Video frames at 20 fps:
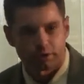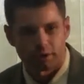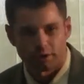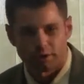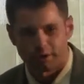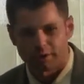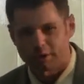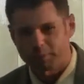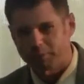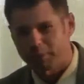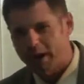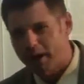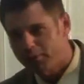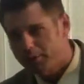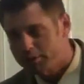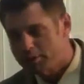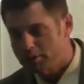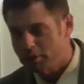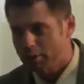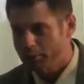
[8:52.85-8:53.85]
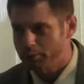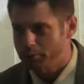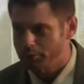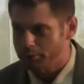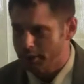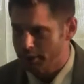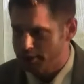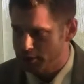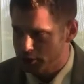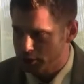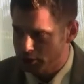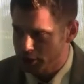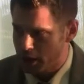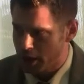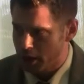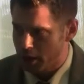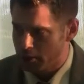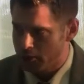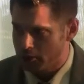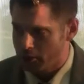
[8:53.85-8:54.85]
and then it's about the same size of
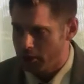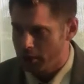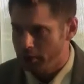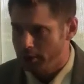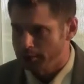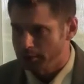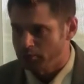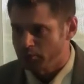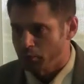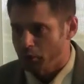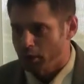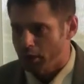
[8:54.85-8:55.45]
geography,